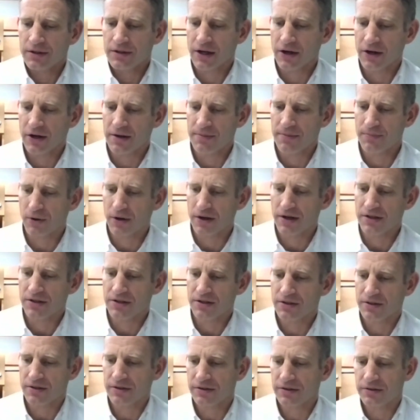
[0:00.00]
Gary
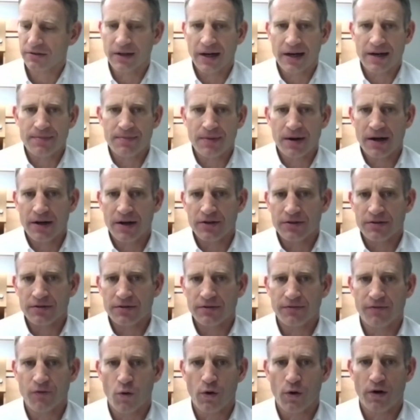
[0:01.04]
plays 8 minutes,
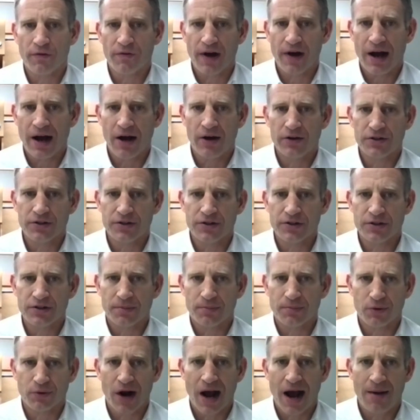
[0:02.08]
four fouls. It's
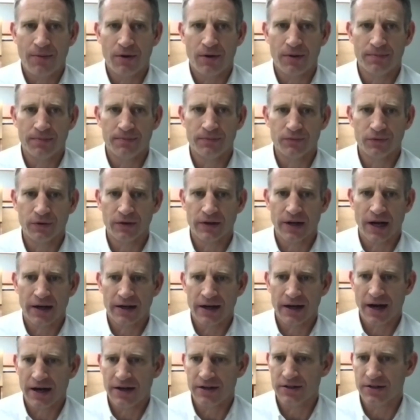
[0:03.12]
a problem. We
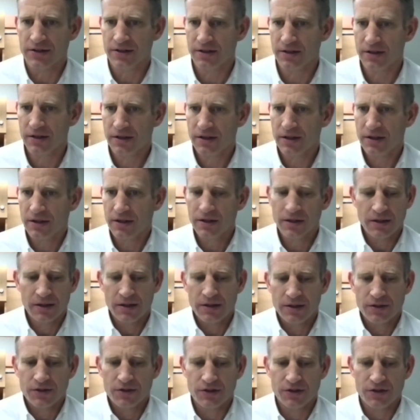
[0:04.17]
got guys
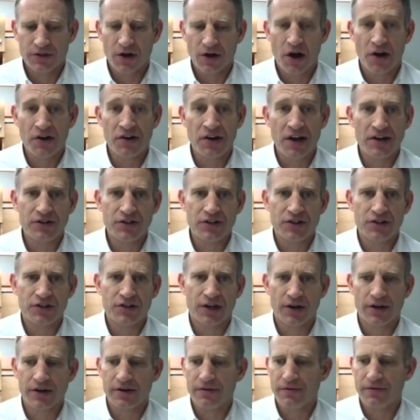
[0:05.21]
just
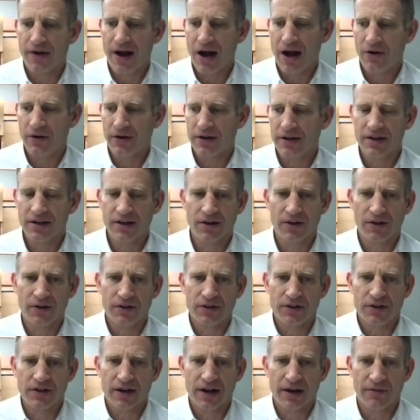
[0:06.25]
unnecessary fouling. You know,
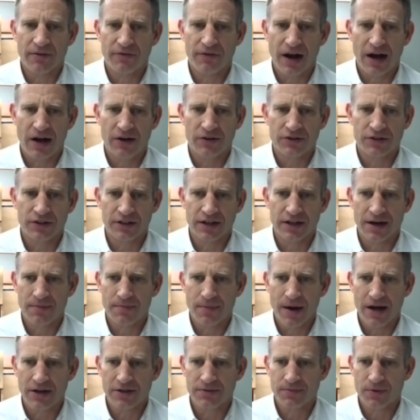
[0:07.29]
you're going to have fouls in the game
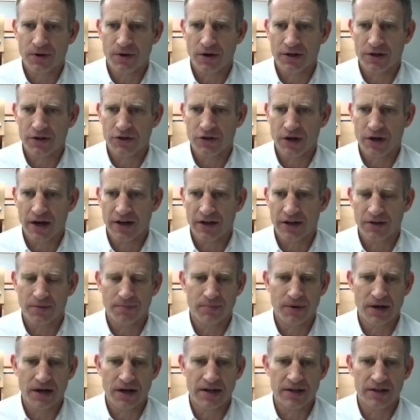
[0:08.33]
of basketball. You're trying to
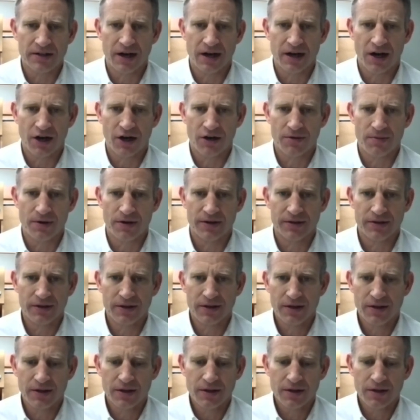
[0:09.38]
compete and guard, but
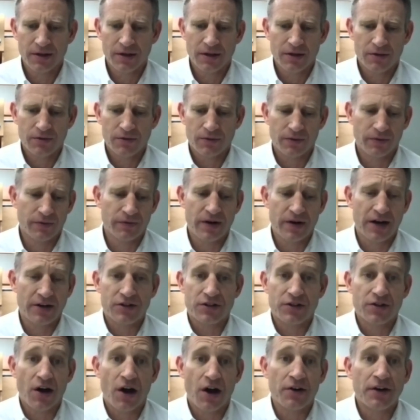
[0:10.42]
we've
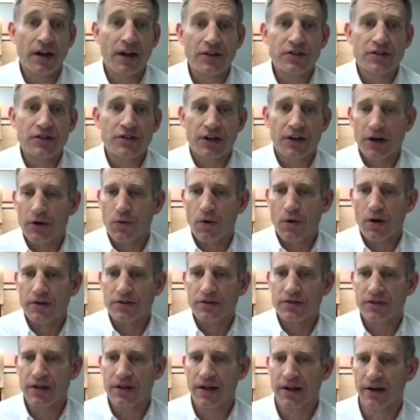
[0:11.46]
got unnecessary
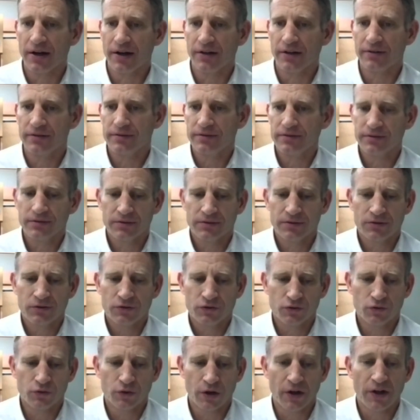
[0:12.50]
ones that are
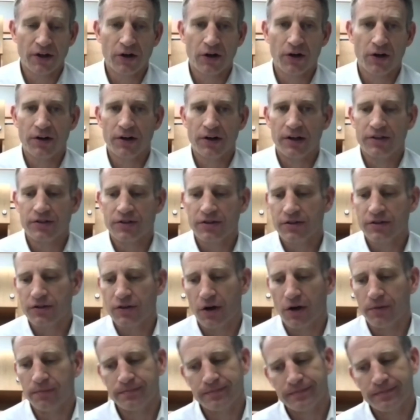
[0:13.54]
really hurting us.
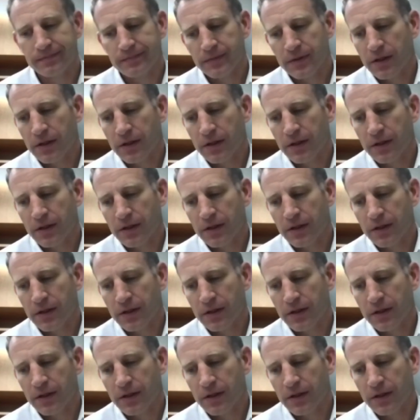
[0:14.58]
So